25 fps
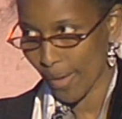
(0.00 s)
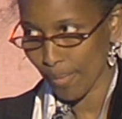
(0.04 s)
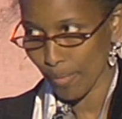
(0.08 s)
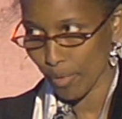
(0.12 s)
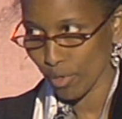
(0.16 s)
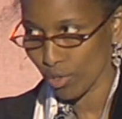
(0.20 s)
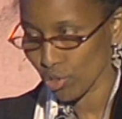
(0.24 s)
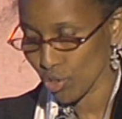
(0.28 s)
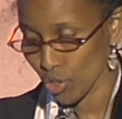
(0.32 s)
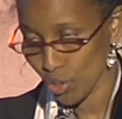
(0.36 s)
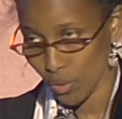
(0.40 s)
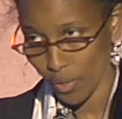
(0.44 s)
I'm
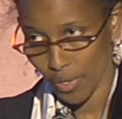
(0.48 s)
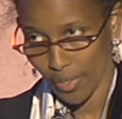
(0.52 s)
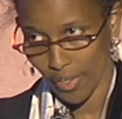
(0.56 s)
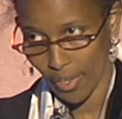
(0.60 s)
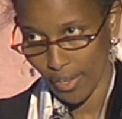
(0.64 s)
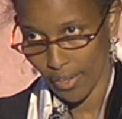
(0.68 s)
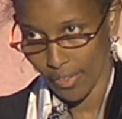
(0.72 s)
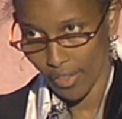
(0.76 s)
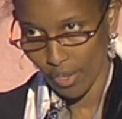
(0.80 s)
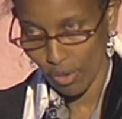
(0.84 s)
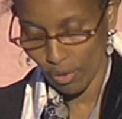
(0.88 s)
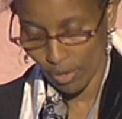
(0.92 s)
not sure
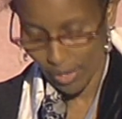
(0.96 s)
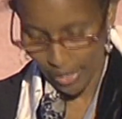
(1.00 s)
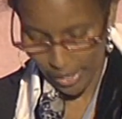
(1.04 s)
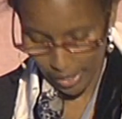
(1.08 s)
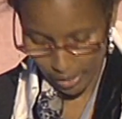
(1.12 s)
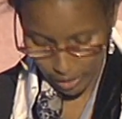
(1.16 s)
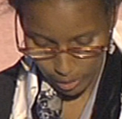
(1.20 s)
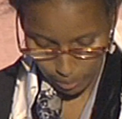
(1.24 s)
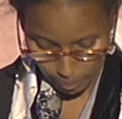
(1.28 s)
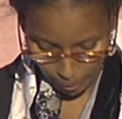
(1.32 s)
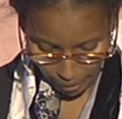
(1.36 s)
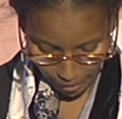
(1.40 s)
they're the only
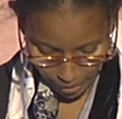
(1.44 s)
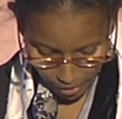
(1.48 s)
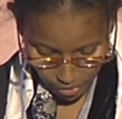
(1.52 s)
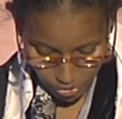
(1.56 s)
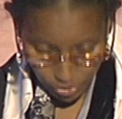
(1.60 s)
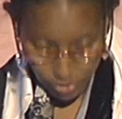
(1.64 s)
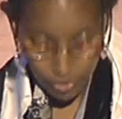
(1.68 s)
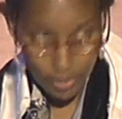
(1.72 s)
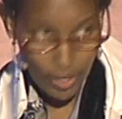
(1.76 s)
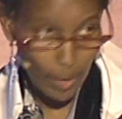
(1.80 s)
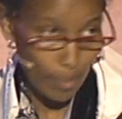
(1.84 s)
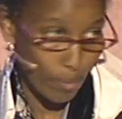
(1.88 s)

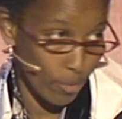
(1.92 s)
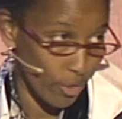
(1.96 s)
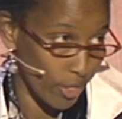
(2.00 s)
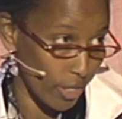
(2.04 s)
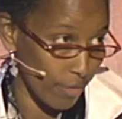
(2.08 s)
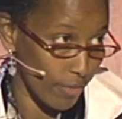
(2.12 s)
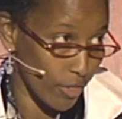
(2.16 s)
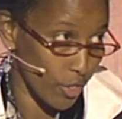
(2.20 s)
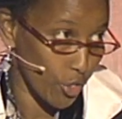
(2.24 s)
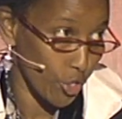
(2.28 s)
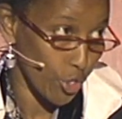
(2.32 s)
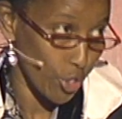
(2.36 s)
explanations. I'm not
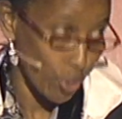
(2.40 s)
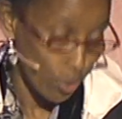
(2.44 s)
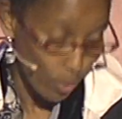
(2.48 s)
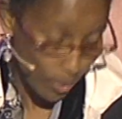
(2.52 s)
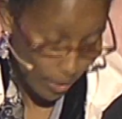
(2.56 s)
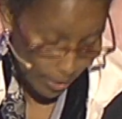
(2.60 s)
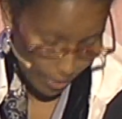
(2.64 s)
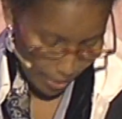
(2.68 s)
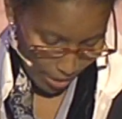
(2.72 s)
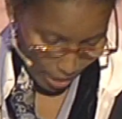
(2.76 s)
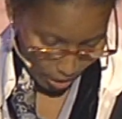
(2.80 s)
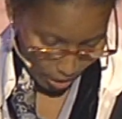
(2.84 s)
even sure